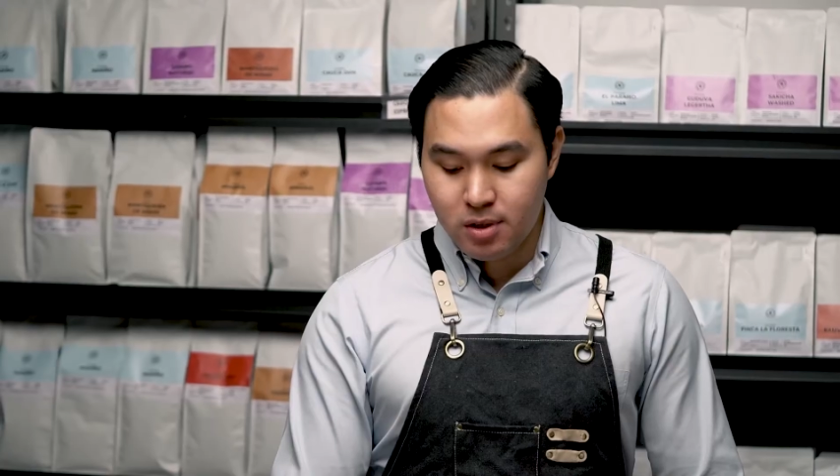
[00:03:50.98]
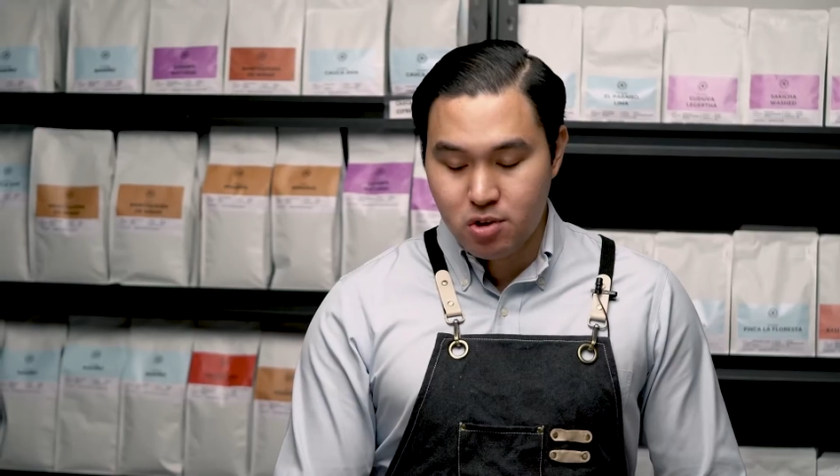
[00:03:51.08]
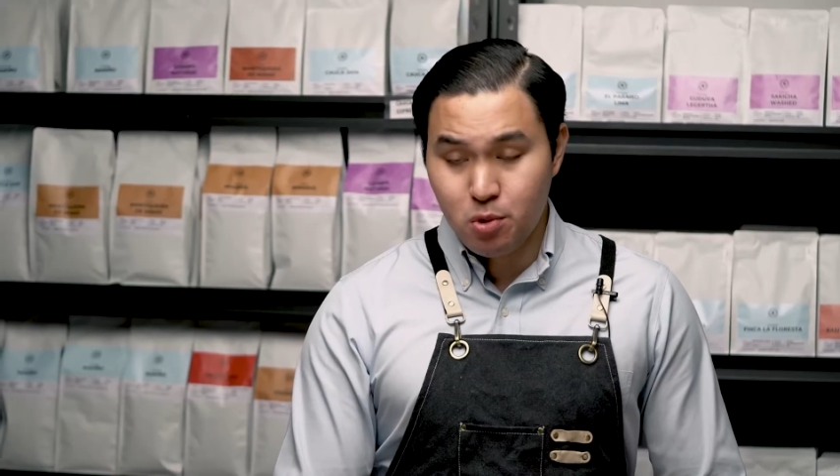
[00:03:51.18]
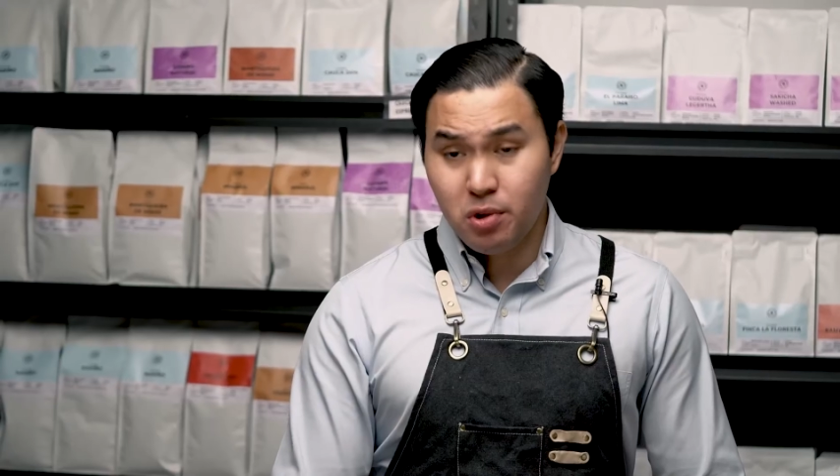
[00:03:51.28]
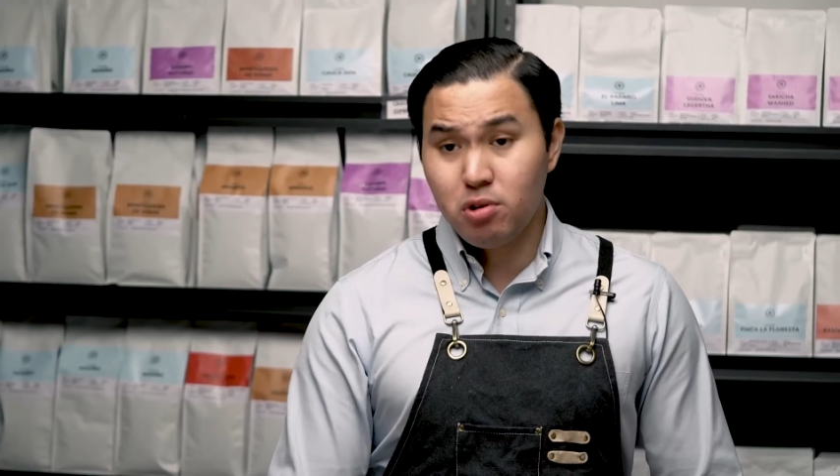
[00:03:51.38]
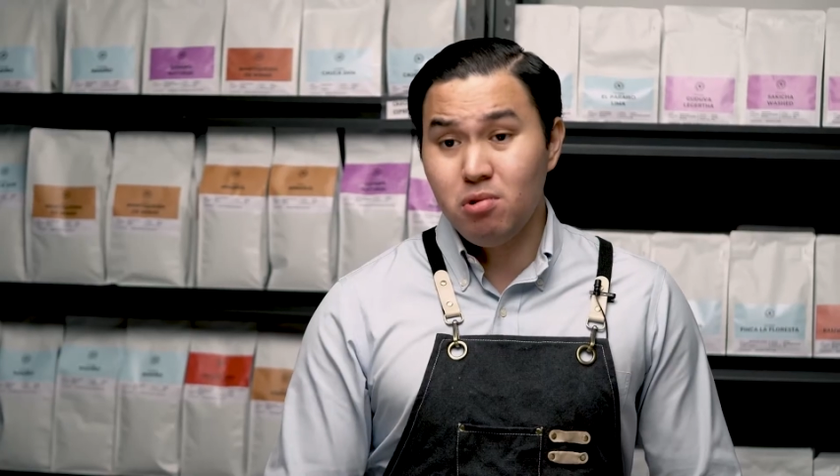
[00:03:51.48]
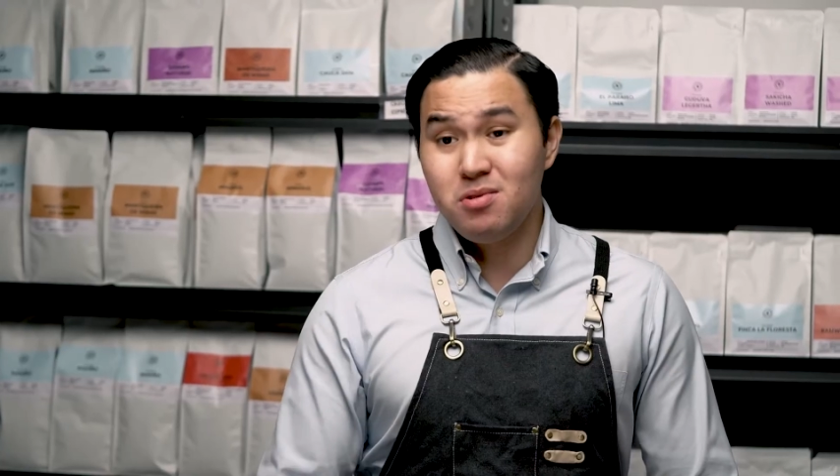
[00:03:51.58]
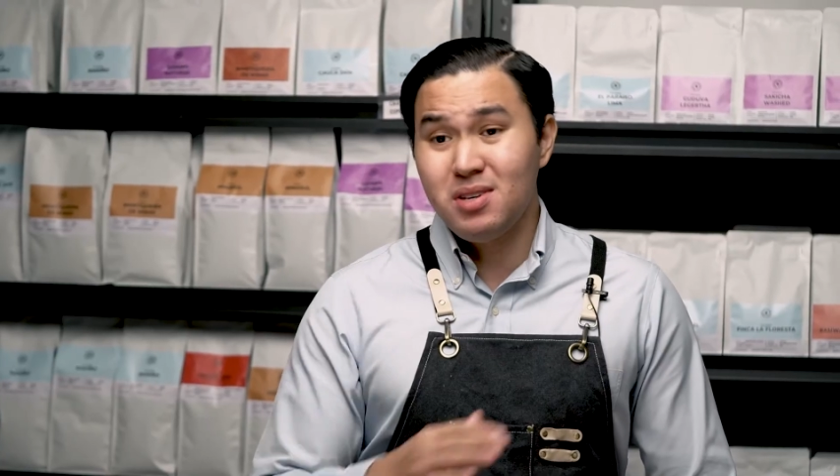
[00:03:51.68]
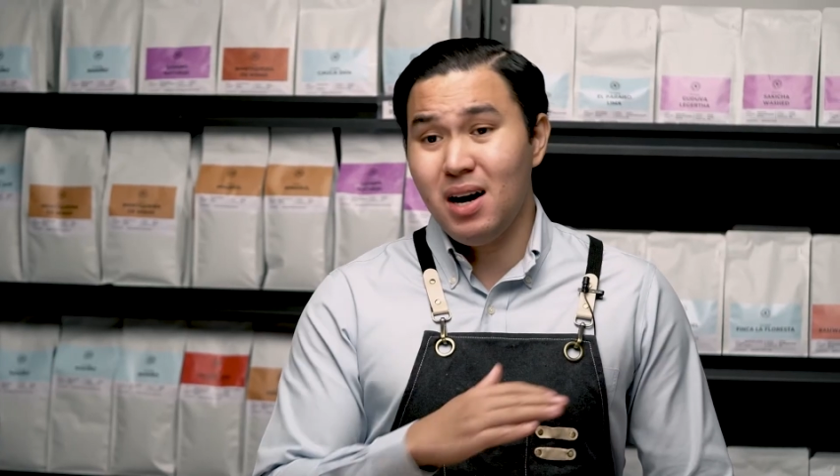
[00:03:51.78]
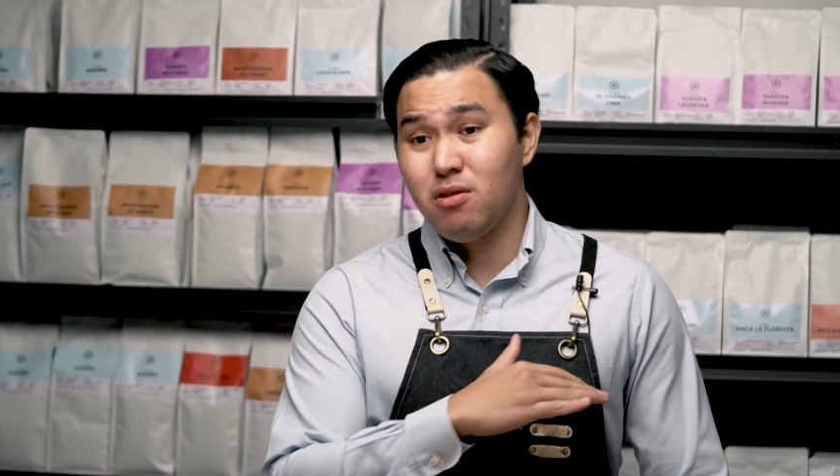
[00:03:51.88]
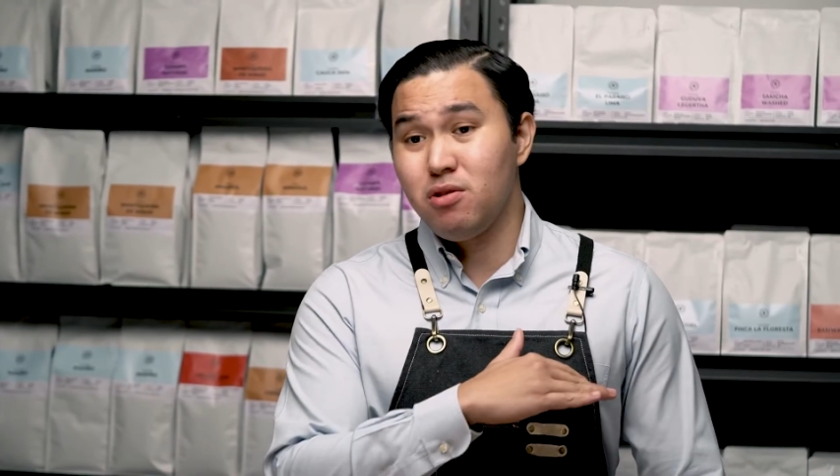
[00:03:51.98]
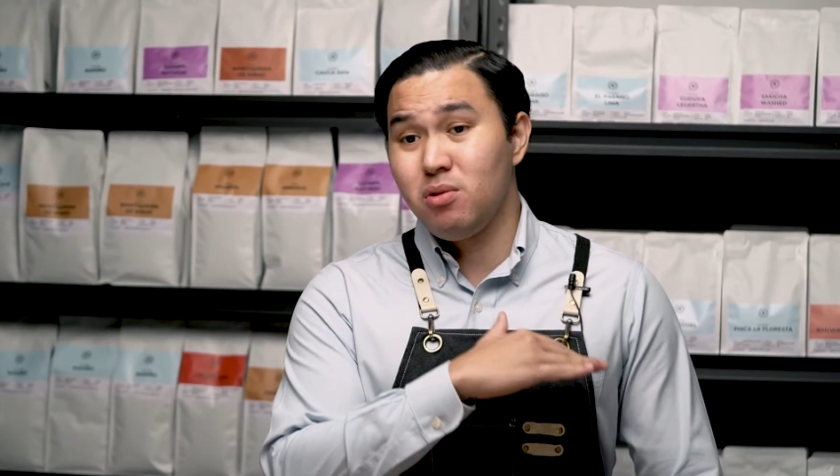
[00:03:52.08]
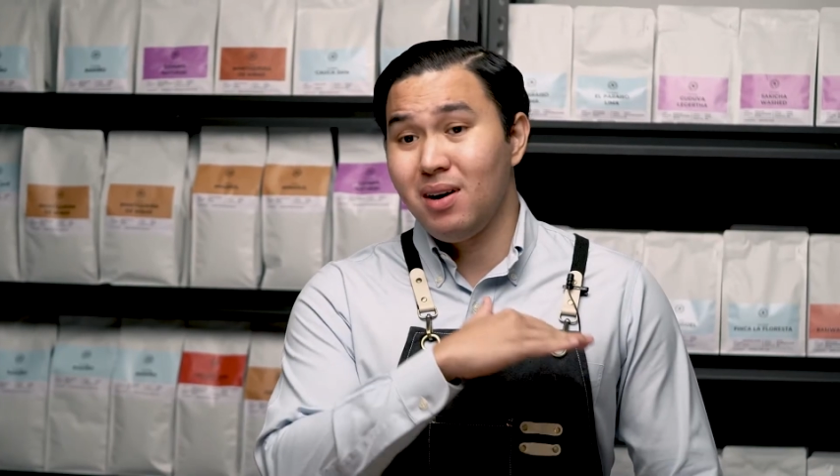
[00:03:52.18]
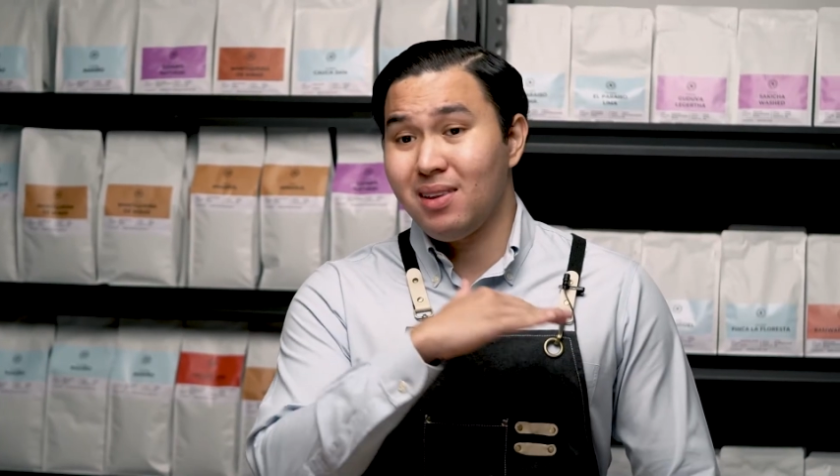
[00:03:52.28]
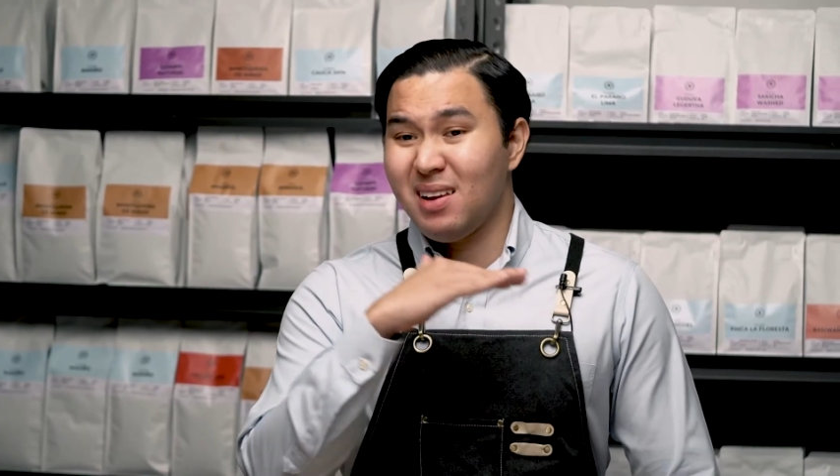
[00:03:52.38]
So when it cools down, you get a